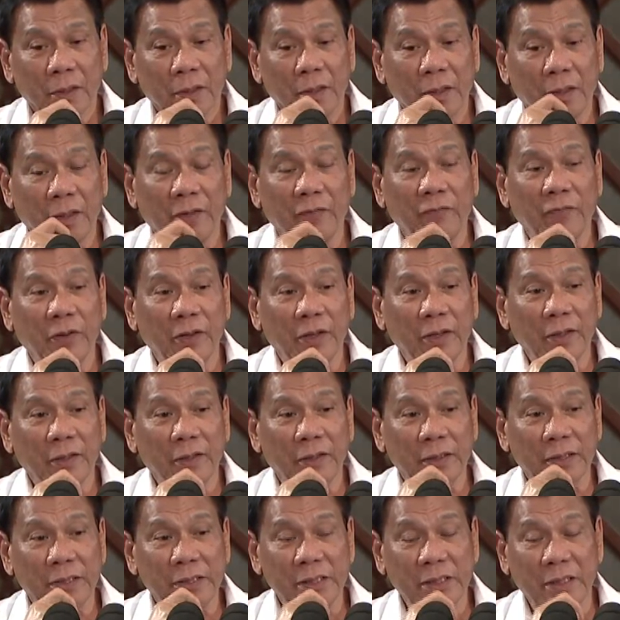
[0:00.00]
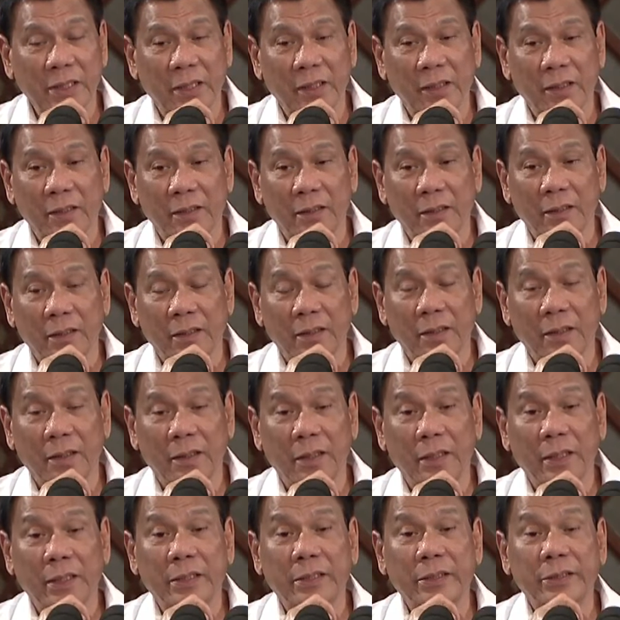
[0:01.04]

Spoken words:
giving this country a